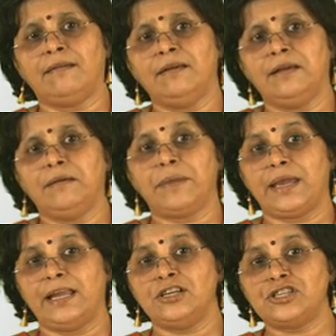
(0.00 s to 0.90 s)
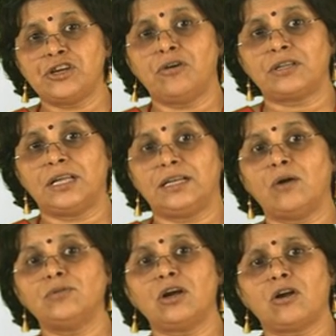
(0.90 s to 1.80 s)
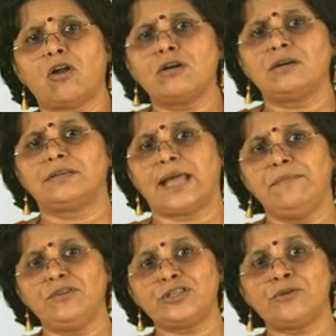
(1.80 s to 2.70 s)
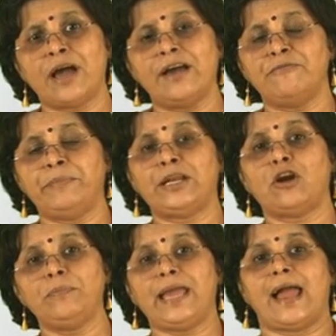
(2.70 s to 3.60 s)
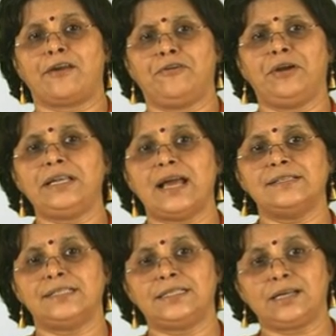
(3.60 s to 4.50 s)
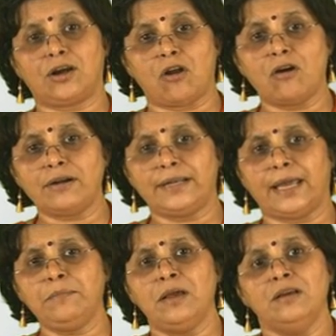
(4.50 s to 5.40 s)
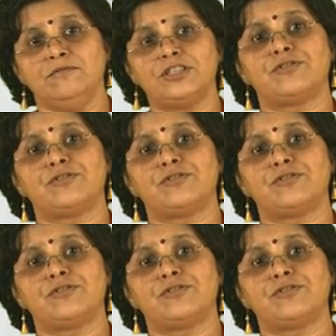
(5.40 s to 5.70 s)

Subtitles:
may ensure that now the clock time which you have may not be accurate as the clock time which was